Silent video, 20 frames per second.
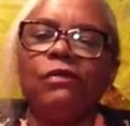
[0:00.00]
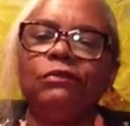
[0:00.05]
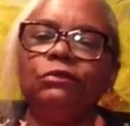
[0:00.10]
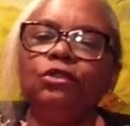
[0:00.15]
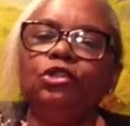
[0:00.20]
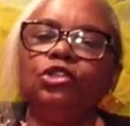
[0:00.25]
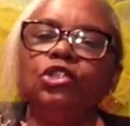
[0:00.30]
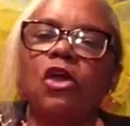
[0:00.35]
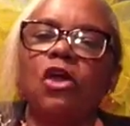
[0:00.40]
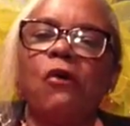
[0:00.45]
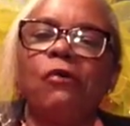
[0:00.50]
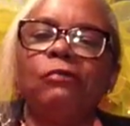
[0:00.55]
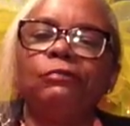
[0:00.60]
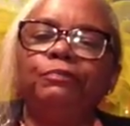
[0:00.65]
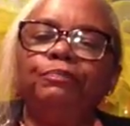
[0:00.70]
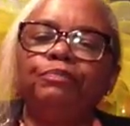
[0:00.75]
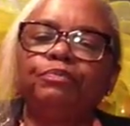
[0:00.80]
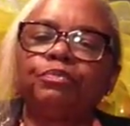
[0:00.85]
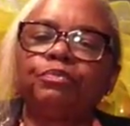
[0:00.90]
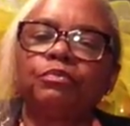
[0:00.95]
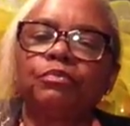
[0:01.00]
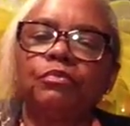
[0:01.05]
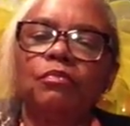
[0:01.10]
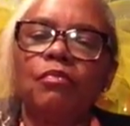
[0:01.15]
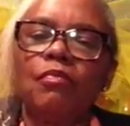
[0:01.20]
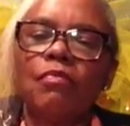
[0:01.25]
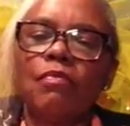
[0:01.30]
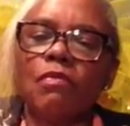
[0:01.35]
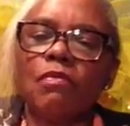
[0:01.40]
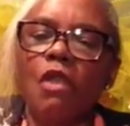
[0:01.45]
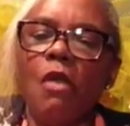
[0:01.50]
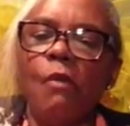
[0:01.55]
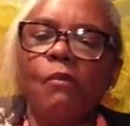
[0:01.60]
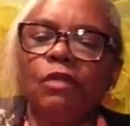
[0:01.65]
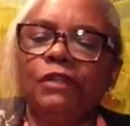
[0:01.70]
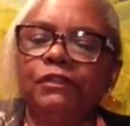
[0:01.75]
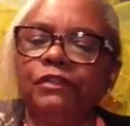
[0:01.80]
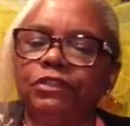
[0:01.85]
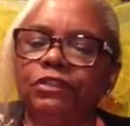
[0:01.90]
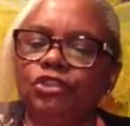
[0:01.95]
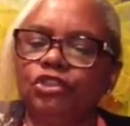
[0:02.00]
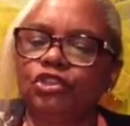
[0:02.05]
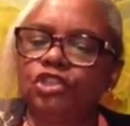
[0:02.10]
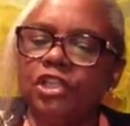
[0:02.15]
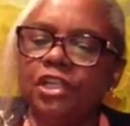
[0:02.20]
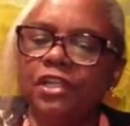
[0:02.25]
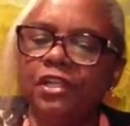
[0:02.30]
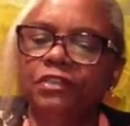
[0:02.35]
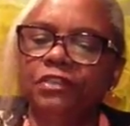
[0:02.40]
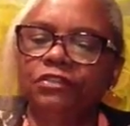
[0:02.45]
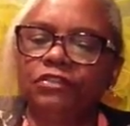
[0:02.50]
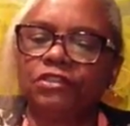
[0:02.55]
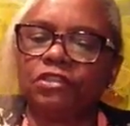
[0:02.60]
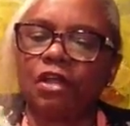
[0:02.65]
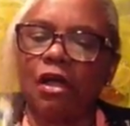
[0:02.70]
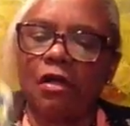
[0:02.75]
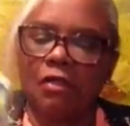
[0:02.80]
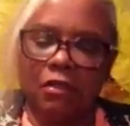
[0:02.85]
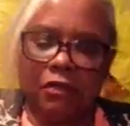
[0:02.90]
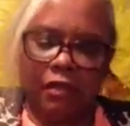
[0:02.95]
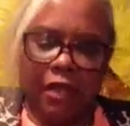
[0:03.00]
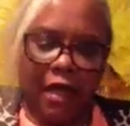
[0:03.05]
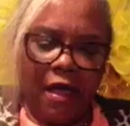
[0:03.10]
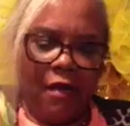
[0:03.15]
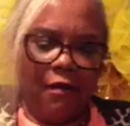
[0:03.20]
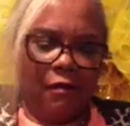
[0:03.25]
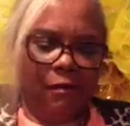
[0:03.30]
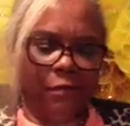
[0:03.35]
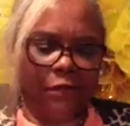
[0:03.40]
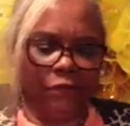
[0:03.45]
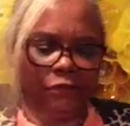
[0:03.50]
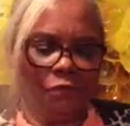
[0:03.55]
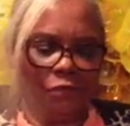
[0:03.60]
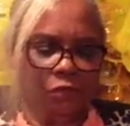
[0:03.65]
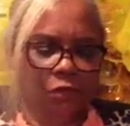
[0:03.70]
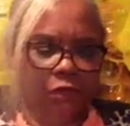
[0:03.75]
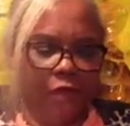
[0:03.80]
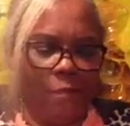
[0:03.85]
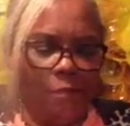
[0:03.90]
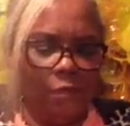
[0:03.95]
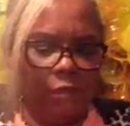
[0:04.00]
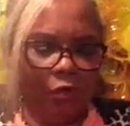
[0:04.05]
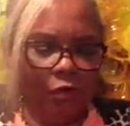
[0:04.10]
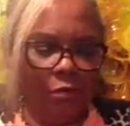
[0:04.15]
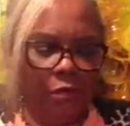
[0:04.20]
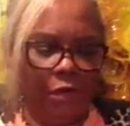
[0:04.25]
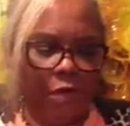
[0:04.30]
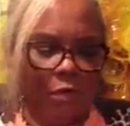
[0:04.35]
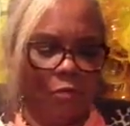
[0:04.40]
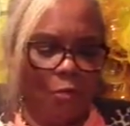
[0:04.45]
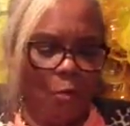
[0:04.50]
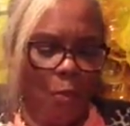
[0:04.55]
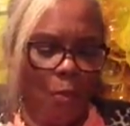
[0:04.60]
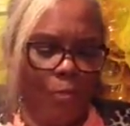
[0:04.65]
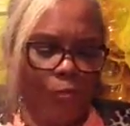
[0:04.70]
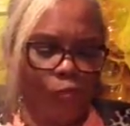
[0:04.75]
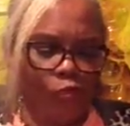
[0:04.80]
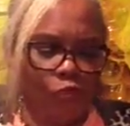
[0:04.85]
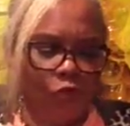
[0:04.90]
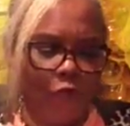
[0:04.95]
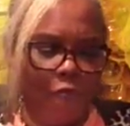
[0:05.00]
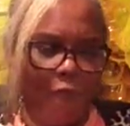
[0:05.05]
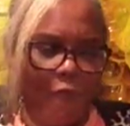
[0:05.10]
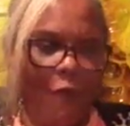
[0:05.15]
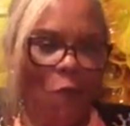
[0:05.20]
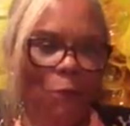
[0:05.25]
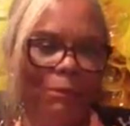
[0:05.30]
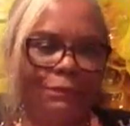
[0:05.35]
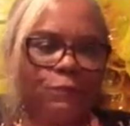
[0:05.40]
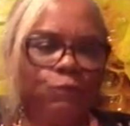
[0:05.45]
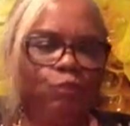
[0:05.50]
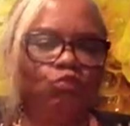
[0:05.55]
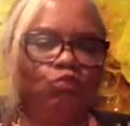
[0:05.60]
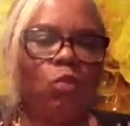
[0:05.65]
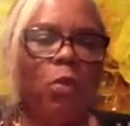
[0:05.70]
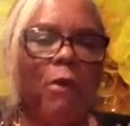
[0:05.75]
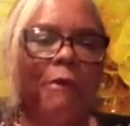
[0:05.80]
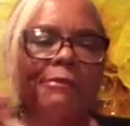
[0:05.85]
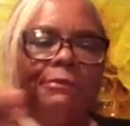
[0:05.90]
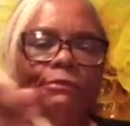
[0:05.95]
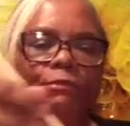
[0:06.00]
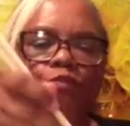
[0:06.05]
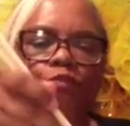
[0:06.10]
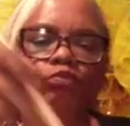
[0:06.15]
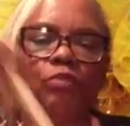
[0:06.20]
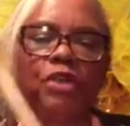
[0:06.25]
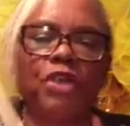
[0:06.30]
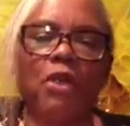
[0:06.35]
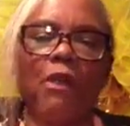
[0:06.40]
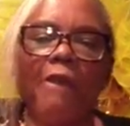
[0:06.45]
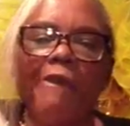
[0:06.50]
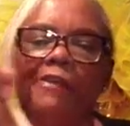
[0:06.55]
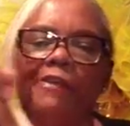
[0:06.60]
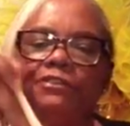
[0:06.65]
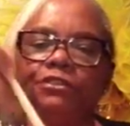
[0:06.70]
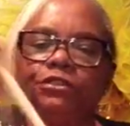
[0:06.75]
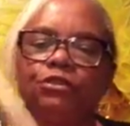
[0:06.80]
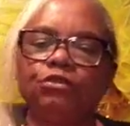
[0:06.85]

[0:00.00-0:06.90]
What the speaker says: you know, with the cheese and all of that, let me turn it up a little bit again, because